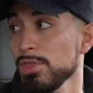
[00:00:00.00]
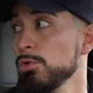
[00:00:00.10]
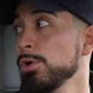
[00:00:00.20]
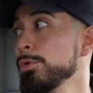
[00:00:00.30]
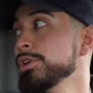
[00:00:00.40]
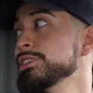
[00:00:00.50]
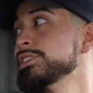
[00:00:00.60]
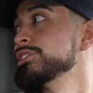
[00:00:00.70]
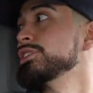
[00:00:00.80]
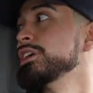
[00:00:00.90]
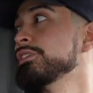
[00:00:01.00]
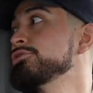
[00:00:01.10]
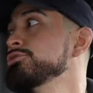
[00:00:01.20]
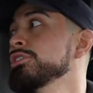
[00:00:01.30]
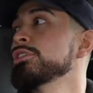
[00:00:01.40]
where we essentially have
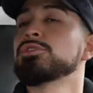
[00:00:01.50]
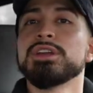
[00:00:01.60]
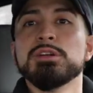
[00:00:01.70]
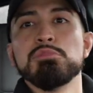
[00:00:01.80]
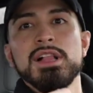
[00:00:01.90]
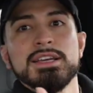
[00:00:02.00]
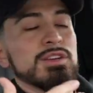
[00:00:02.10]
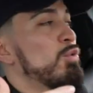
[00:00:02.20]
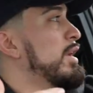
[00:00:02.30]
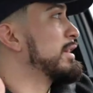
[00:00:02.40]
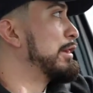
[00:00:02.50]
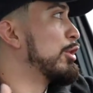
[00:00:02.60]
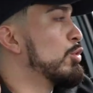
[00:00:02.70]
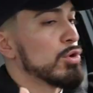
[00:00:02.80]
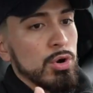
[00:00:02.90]
to create a black and white
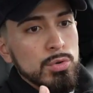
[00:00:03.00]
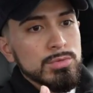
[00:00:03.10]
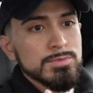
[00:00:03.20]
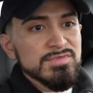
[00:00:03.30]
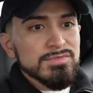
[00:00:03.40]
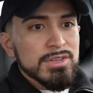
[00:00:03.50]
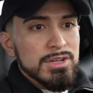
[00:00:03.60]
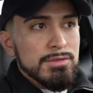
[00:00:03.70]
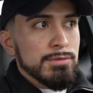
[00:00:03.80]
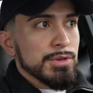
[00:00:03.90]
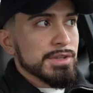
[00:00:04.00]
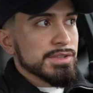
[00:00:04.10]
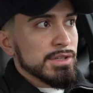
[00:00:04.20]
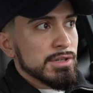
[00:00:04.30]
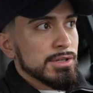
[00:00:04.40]
logo for this
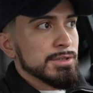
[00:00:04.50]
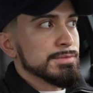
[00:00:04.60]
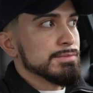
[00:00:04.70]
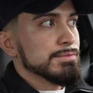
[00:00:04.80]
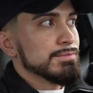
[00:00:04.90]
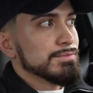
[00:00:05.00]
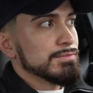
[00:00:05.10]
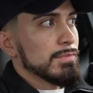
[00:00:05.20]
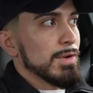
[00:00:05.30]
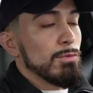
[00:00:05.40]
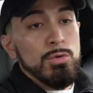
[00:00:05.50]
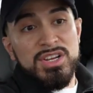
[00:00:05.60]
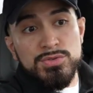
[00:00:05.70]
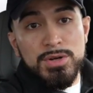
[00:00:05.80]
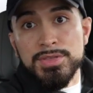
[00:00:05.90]

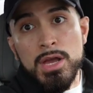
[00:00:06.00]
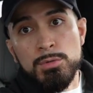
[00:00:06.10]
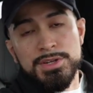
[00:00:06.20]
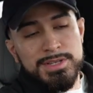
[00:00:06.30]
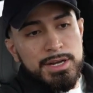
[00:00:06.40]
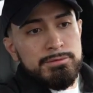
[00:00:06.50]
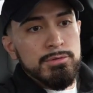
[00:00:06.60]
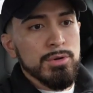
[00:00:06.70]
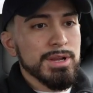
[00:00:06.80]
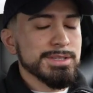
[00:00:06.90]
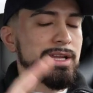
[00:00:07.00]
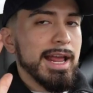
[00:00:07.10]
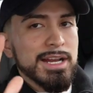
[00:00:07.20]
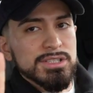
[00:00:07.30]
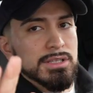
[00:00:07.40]
restaurant that we're designing for. It's not
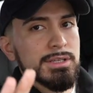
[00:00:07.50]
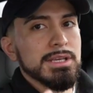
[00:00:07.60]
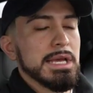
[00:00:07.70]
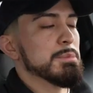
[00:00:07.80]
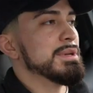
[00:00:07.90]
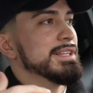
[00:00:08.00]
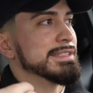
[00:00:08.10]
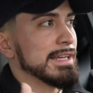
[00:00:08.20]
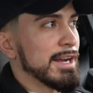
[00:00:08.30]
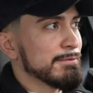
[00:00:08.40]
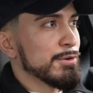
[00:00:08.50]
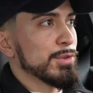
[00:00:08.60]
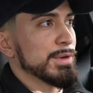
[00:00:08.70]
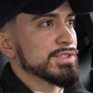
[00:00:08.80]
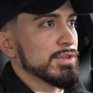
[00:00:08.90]
actually going to be designed for
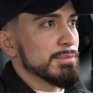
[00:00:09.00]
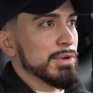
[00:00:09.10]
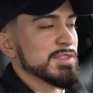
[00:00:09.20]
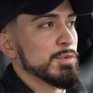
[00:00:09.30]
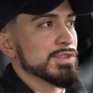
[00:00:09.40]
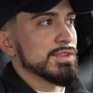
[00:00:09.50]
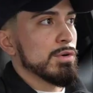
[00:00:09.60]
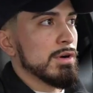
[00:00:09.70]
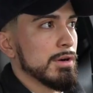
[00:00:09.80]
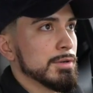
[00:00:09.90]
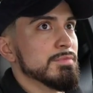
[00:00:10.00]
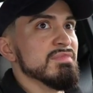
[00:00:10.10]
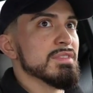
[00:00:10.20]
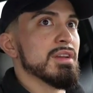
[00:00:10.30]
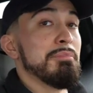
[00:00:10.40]
the restaurant, but it's more so
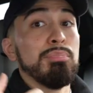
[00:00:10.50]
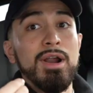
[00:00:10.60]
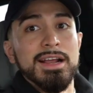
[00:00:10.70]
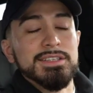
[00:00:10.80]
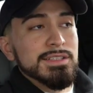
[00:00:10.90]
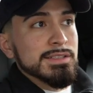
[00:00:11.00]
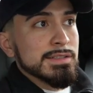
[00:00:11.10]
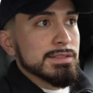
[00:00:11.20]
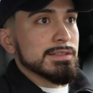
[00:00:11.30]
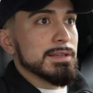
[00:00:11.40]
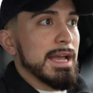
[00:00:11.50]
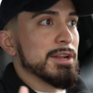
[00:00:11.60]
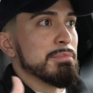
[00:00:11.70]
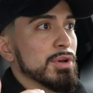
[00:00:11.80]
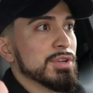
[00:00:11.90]
practice and
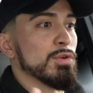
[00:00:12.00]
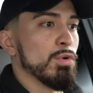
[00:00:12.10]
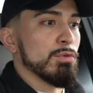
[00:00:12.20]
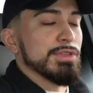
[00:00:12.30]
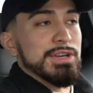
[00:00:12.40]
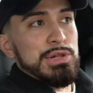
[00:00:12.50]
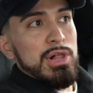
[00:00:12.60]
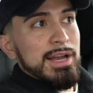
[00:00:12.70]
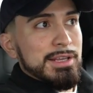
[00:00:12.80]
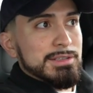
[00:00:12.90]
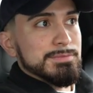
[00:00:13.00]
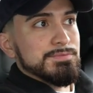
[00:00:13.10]
ability to work with the client,